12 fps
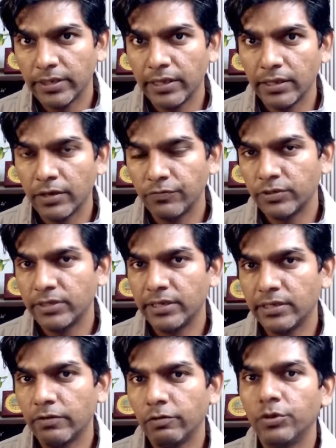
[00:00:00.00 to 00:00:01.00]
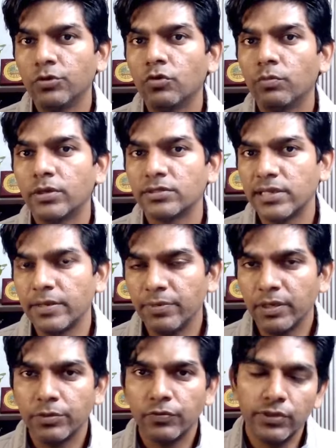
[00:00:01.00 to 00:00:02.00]
and after that there will be no
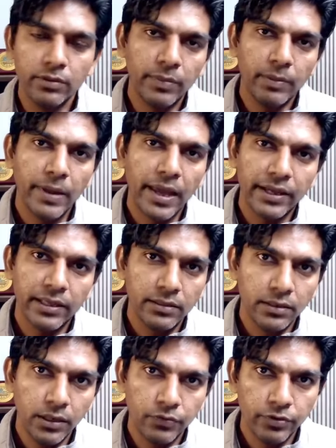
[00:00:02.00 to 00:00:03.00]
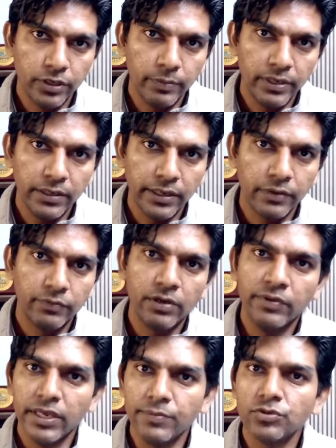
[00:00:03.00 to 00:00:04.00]
slipping between the bag and the conveyor belt, and it will
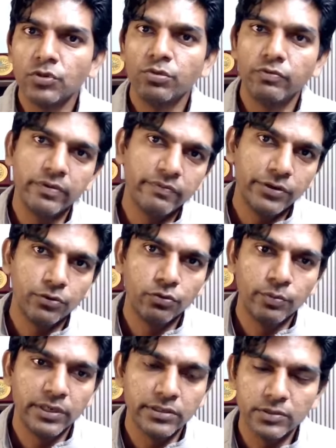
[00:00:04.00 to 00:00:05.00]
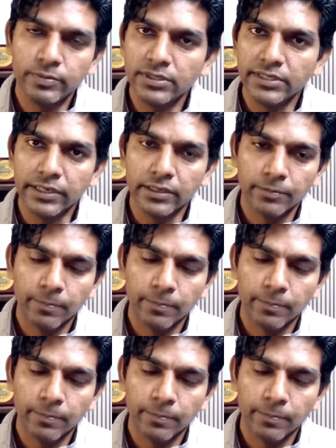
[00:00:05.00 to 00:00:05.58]
keeps on moving with 2 meters per second.